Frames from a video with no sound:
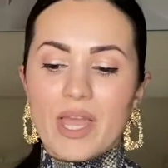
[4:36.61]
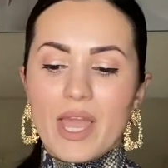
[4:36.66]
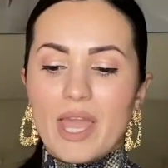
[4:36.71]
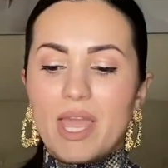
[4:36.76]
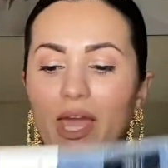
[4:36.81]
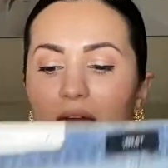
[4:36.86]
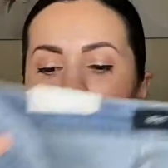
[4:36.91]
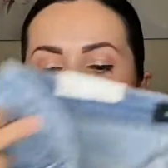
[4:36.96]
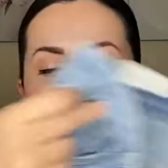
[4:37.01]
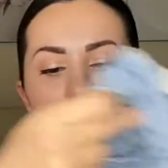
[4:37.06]

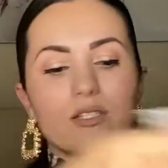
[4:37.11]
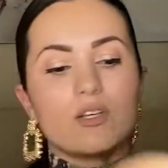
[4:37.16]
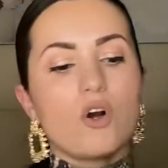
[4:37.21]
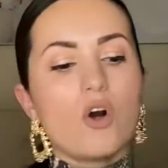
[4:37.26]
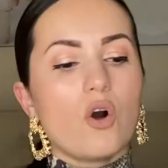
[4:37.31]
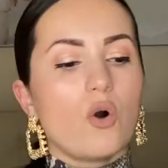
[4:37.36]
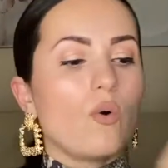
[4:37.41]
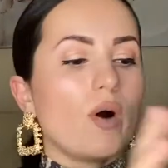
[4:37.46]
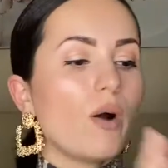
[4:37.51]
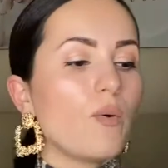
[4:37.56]
And
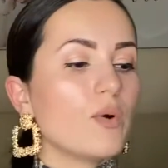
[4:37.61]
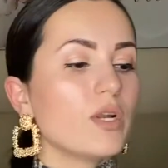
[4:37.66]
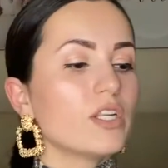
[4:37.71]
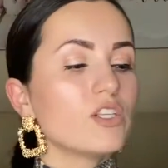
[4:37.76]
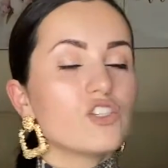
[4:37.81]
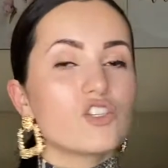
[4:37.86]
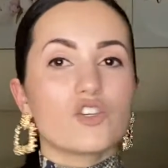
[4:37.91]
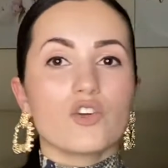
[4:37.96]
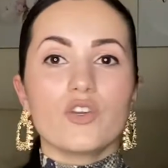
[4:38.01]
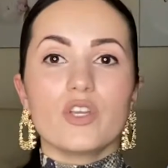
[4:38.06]
oh, I
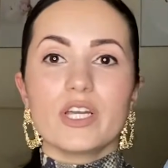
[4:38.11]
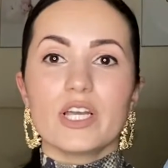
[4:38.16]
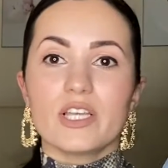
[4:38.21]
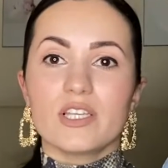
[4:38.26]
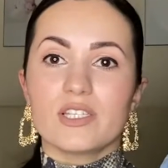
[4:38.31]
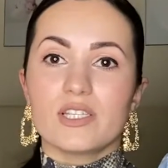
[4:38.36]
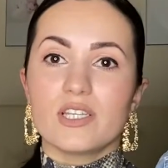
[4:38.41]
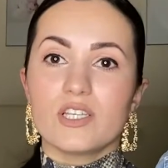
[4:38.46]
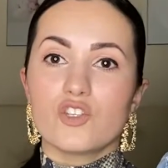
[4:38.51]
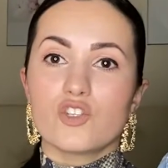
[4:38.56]
wanted to show you
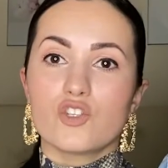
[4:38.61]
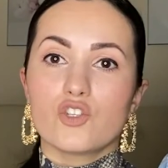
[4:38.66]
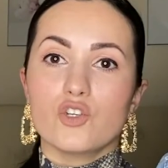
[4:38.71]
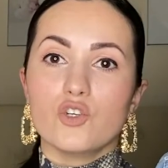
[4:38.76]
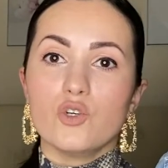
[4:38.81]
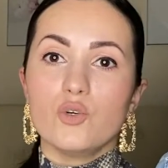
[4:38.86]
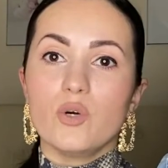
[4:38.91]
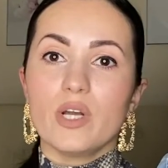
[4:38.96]
guys this too.